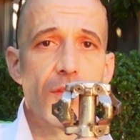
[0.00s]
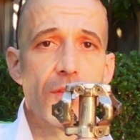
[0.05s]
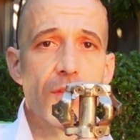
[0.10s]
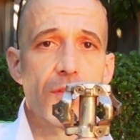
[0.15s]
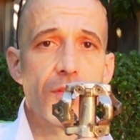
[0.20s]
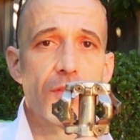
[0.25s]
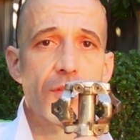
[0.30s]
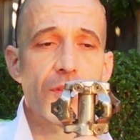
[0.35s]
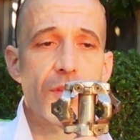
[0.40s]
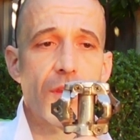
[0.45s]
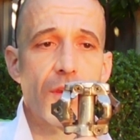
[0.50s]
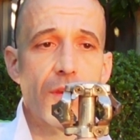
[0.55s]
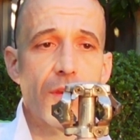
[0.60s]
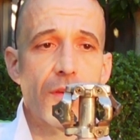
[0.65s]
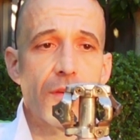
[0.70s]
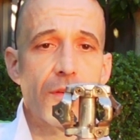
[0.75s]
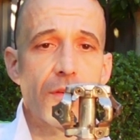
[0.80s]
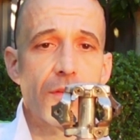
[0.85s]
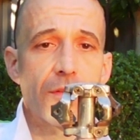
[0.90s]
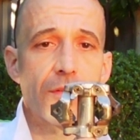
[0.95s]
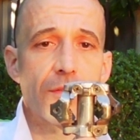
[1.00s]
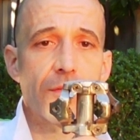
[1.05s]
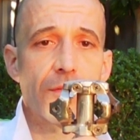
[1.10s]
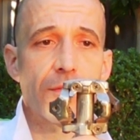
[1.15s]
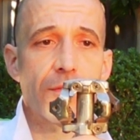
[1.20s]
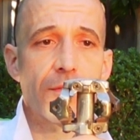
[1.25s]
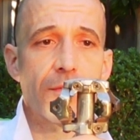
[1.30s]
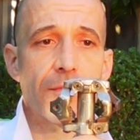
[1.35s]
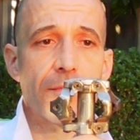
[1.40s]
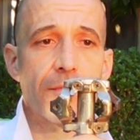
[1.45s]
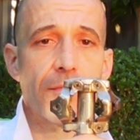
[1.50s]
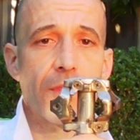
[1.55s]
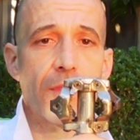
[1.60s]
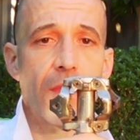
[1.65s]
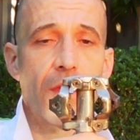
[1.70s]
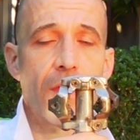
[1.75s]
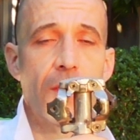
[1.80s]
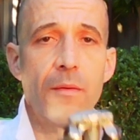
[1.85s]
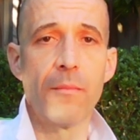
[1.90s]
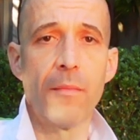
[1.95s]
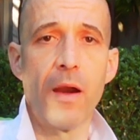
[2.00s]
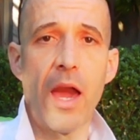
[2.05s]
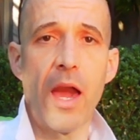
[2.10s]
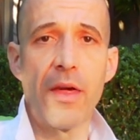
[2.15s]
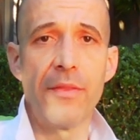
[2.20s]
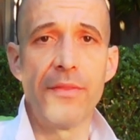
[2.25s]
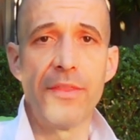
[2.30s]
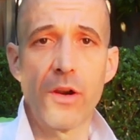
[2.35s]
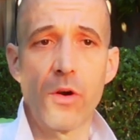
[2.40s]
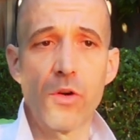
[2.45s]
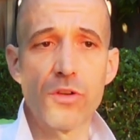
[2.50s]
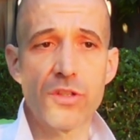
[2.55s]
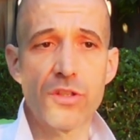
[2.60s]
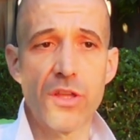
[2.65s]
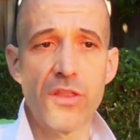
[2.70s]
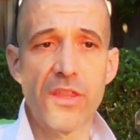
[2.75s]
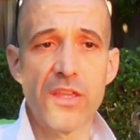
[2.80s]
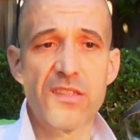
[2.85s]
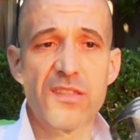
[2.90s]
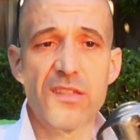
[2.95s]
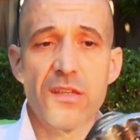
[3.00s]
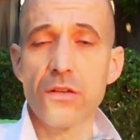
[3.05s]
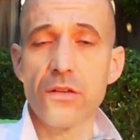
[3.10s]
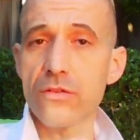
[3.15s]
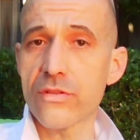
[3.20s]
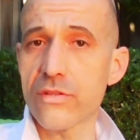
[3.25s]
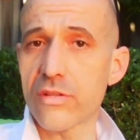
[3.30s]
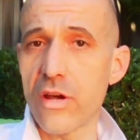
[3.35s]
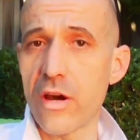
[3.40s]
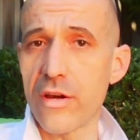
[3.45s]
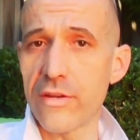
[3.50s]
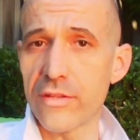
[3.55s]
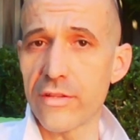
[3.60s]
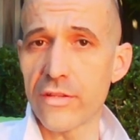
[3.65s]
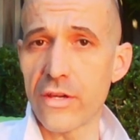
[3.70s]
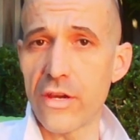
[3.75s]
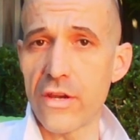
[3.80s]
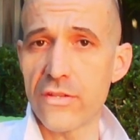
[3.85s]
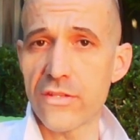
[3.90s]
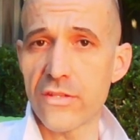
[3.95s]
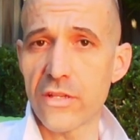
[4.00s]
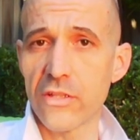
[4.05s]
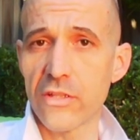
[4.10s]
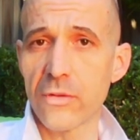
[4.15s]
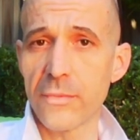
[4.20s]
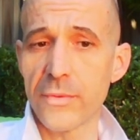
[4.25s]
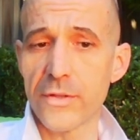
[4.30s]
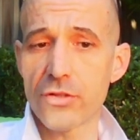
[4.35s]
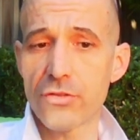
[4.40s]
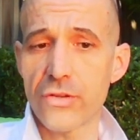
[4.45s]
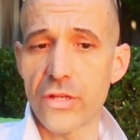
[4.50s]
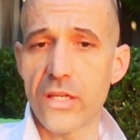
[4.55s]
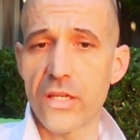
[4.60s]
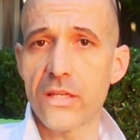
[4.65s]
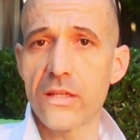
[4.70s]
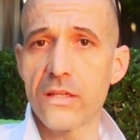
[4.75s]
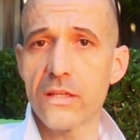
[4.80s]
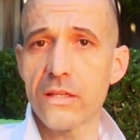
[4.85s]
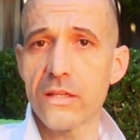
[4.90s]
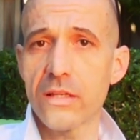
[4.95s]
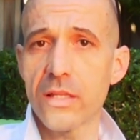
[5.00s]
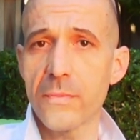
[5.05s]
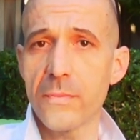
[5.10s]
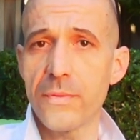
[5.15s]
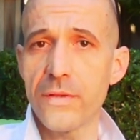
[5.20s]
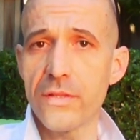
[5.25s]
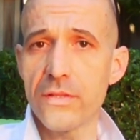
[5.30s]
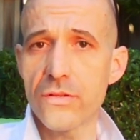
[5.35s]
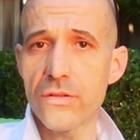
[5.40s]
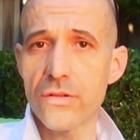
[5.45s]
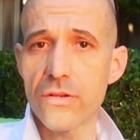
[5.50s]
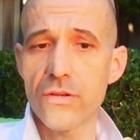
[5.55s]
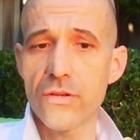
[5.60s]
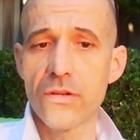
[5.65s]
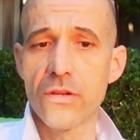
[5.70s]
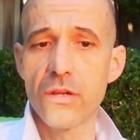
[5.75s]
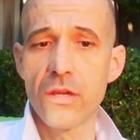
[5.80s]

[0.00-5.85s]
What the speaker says: So they're single-sided though, so a little bit trickier to clip into,